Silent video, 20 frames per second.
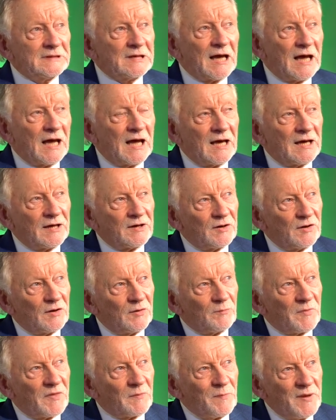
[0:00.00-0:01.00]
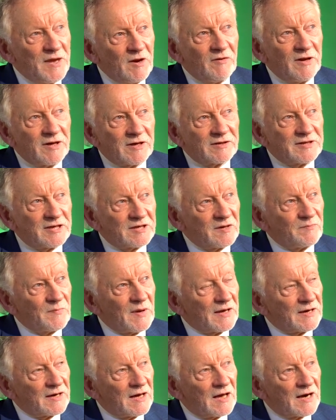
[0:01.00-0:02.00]
And the period in Tin
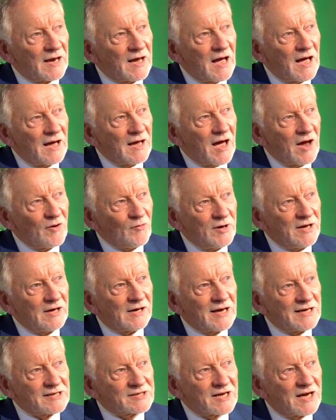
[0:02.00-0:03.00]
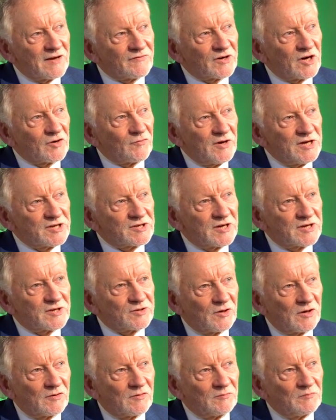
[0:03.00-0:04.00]
Pan Alley, I, I realised after I'd researched it
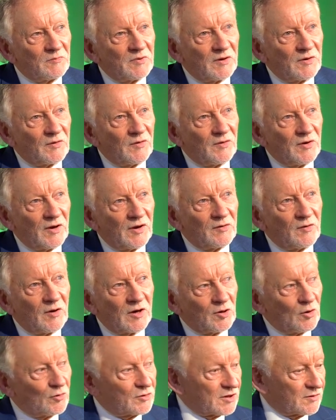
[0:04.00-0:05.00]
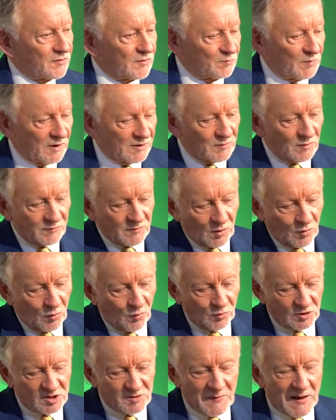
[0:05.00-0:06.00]
all and, and, and looked at the, at the,
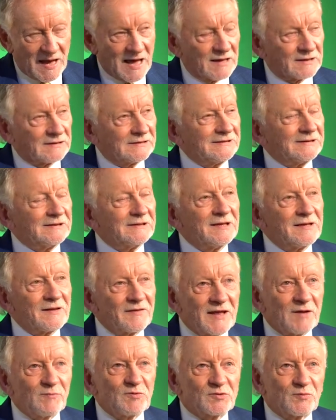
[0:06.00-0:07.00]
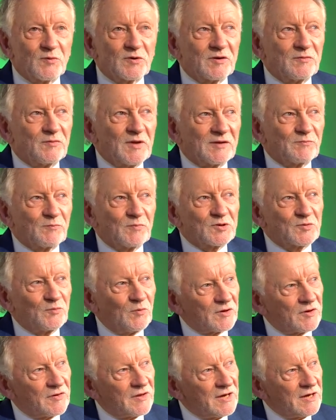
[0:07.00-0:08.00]
whole span, that was one of, that was
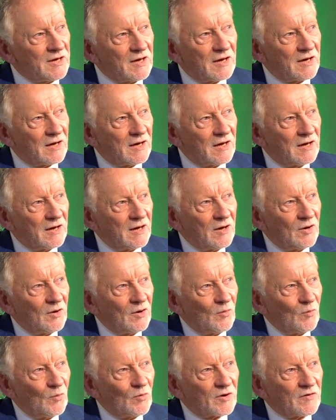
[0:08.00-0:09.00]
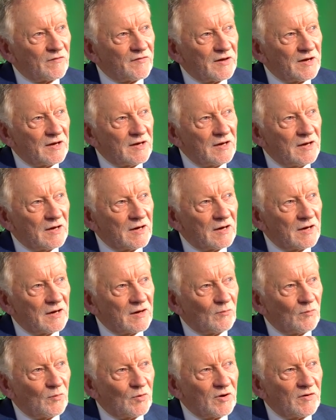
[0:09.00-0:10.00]
one of the, uh, one of, the, uh,
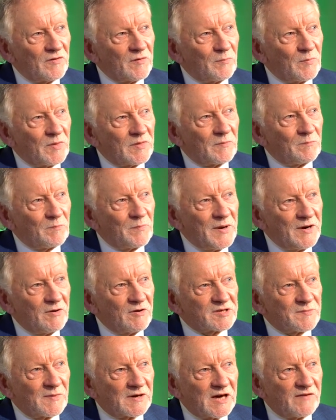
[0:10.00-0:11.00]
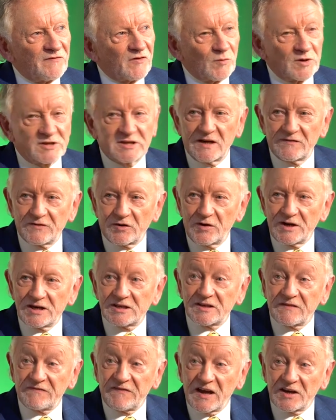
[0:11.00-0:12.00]
one of the, the periods of my life for which I have the
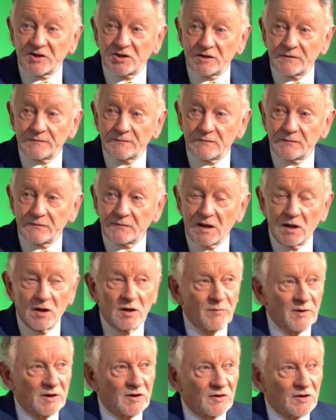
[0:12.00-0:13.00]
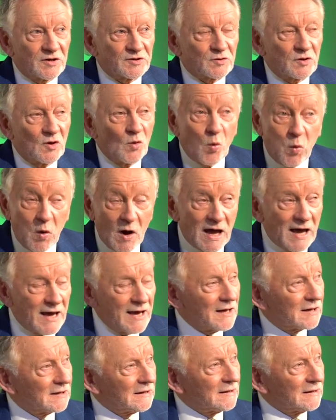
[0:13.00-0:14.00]
greatest affection. Because why?